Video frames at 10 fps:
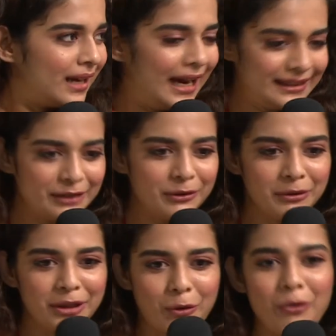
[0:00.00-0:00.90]
I think when
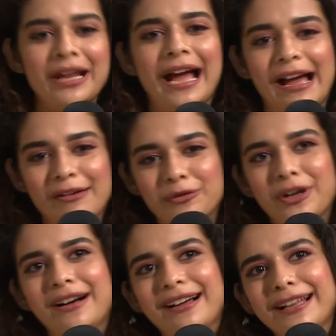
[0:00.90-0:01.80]
we don't have
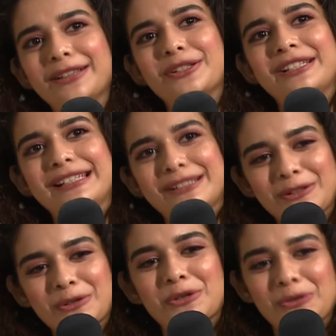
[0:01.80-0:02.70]
another
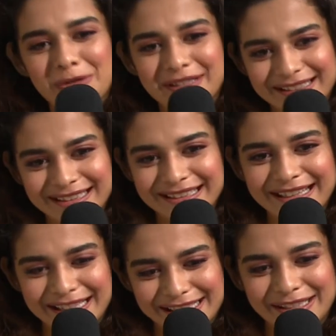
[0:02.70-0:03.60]
season to shoot the
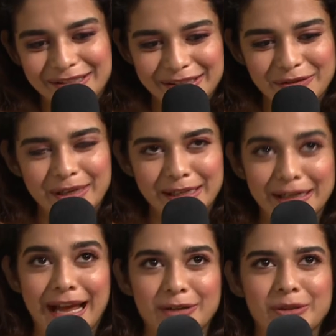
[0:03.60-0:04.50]
next year is when
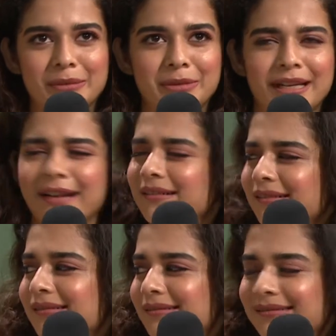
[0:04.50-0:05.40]
it'll actually be like,
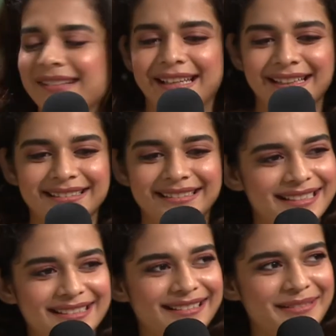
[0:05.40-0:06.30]
oh, okay,
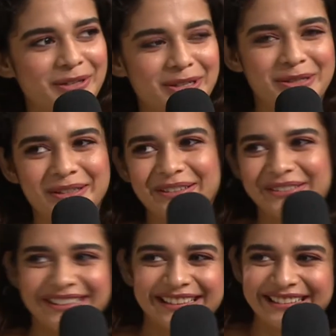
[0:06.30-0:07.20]
this year I'm not shooting
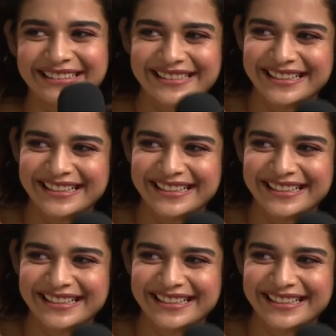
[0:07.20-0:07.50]
for little things.